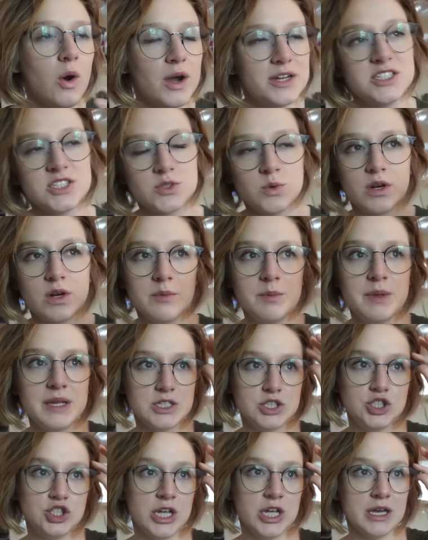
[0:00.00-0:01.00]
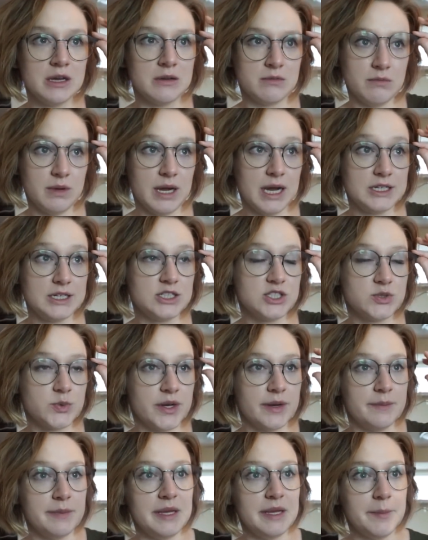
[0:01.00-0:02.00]
I just want to be a Jim. I just
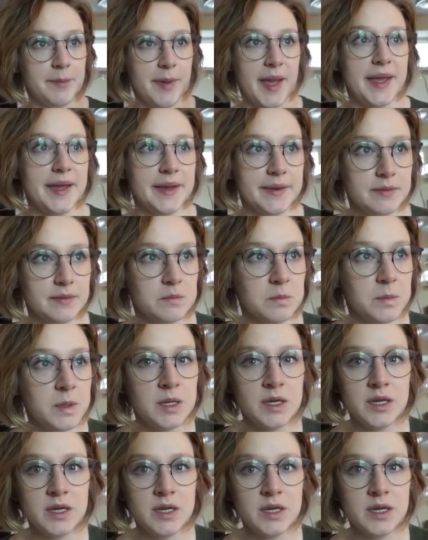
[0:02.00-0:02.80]
want to be a Pam.